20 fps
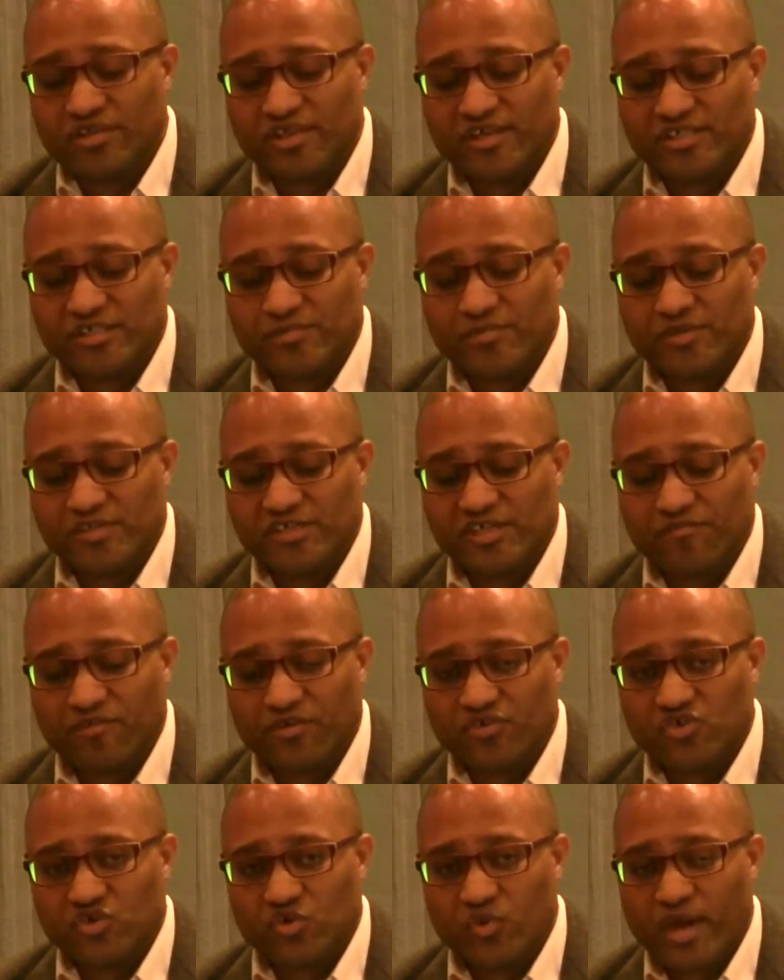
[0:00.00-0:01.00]
that's
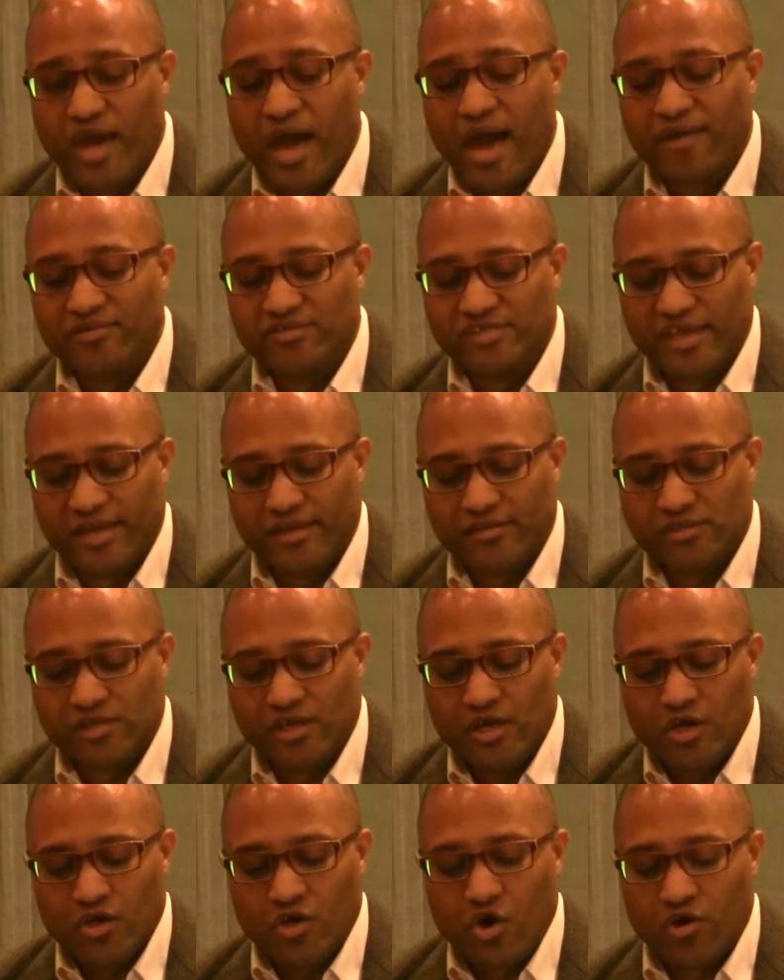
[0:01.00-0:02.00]
specific to content
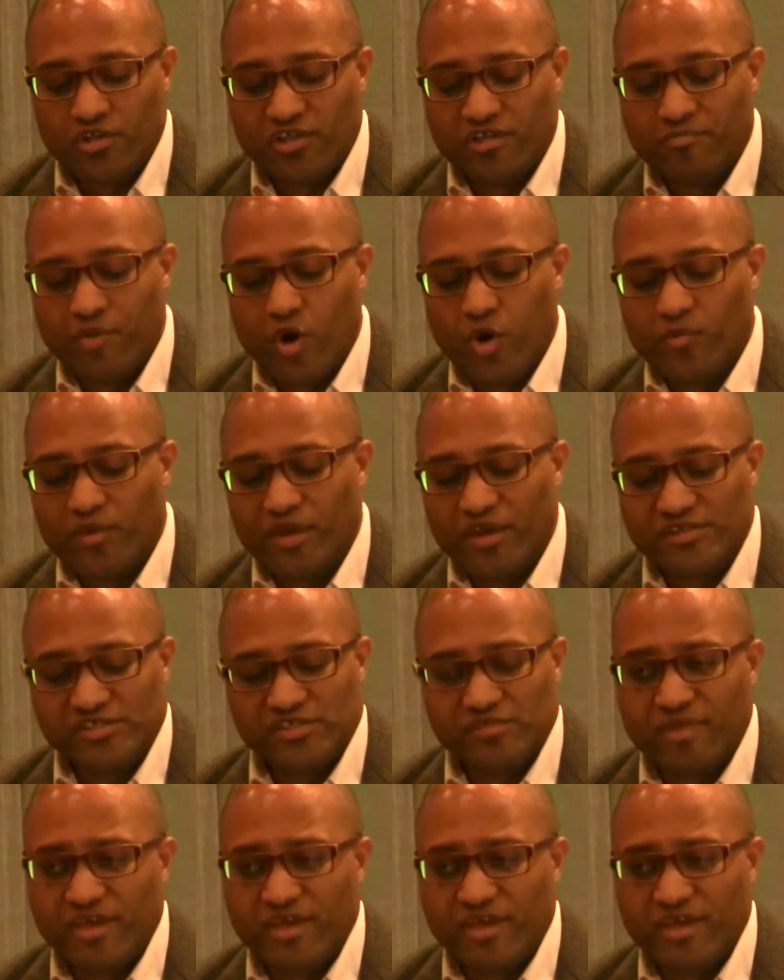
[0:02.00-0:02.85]
called Enmobius.